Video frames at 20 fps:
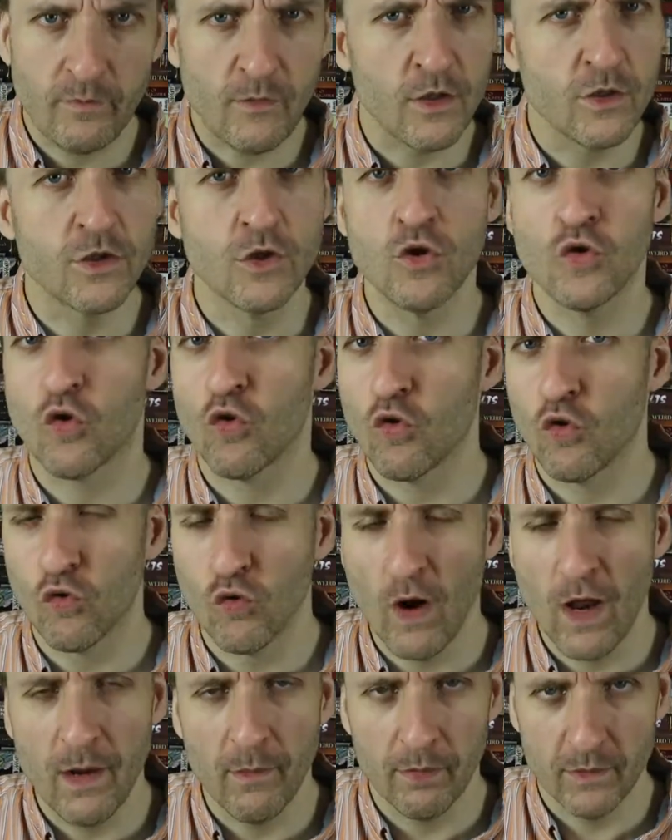It's
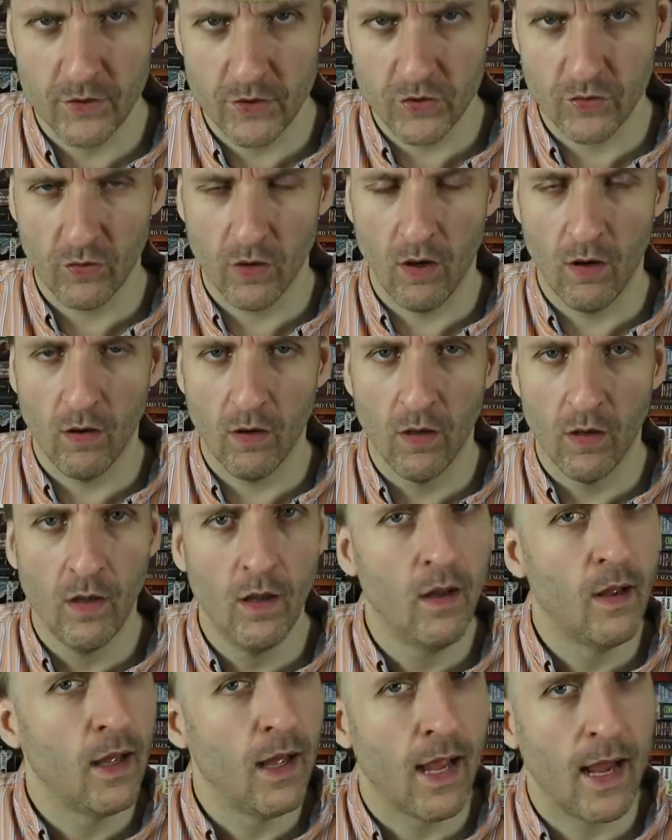incredibly strong.
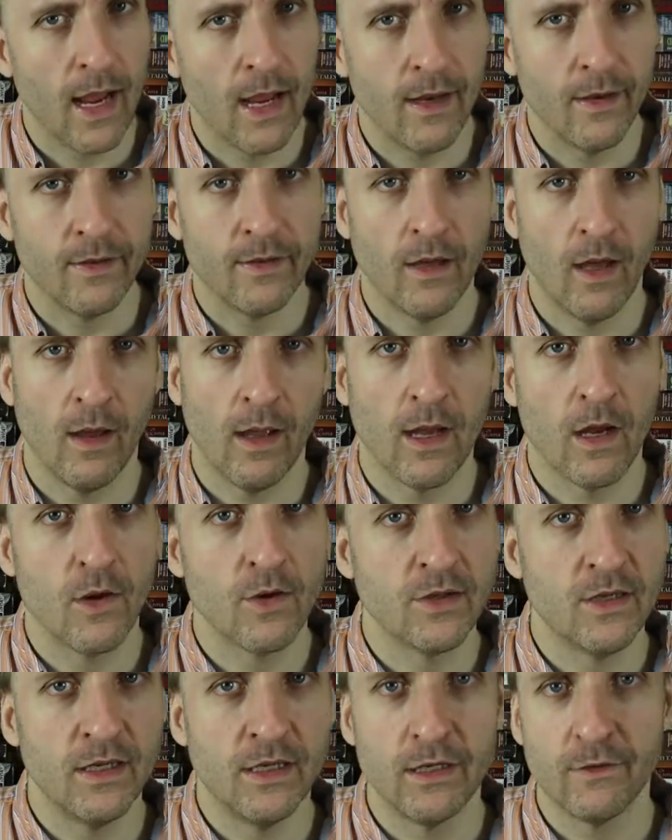And uh, it
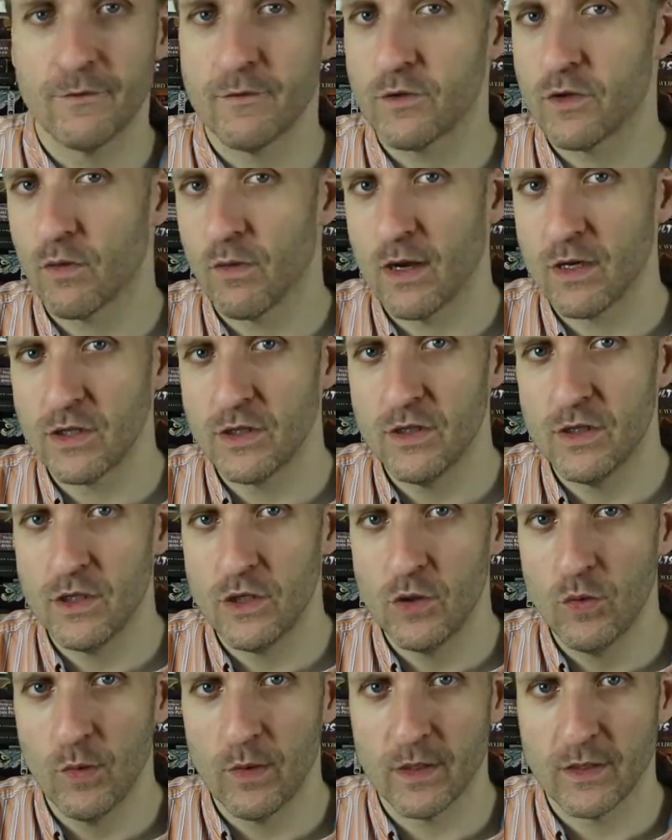goes in a different direction
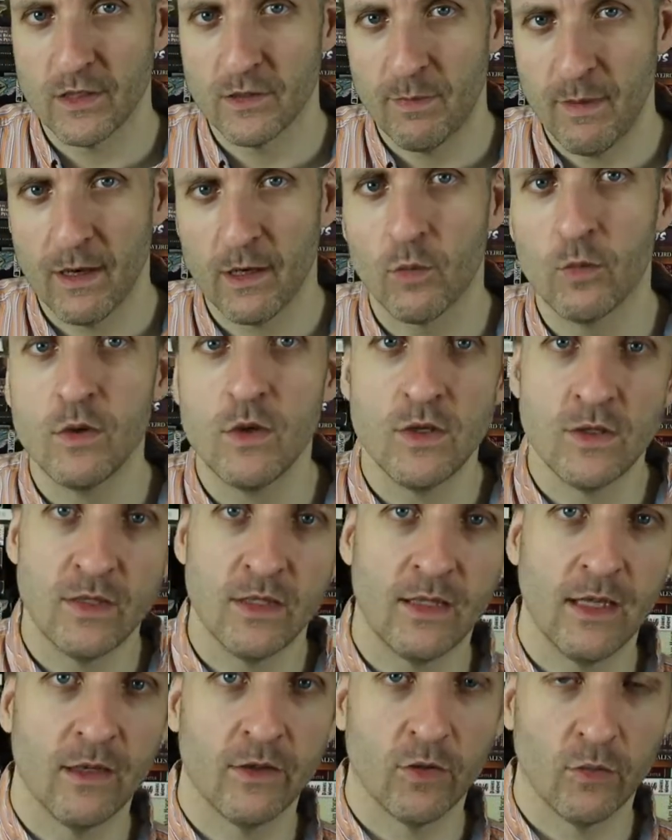than you would expect when you
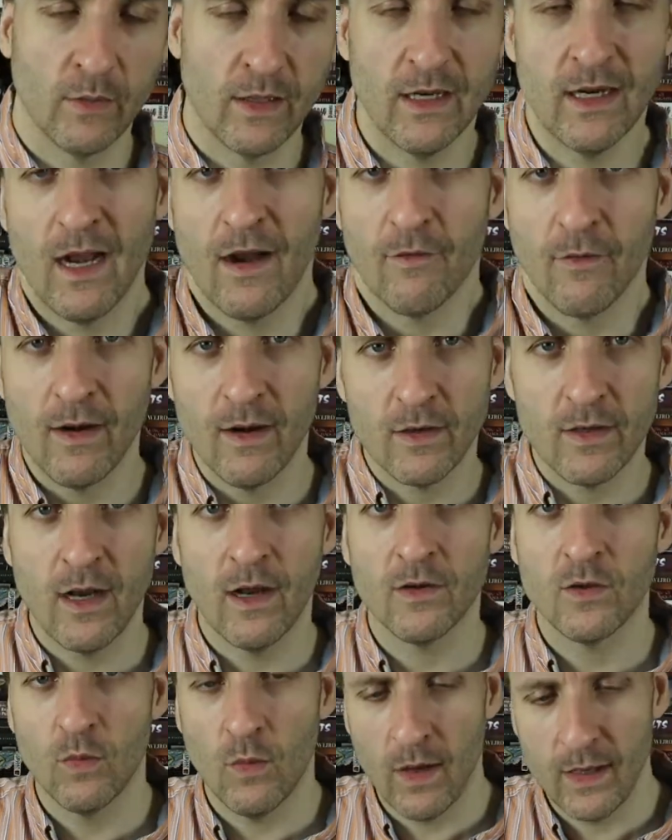sit down to read it. I've read it
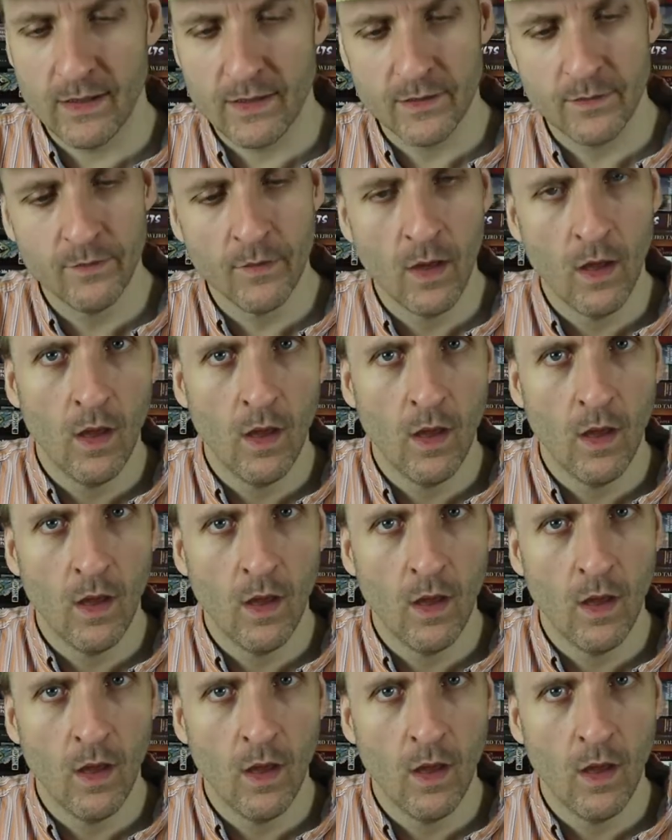now twice.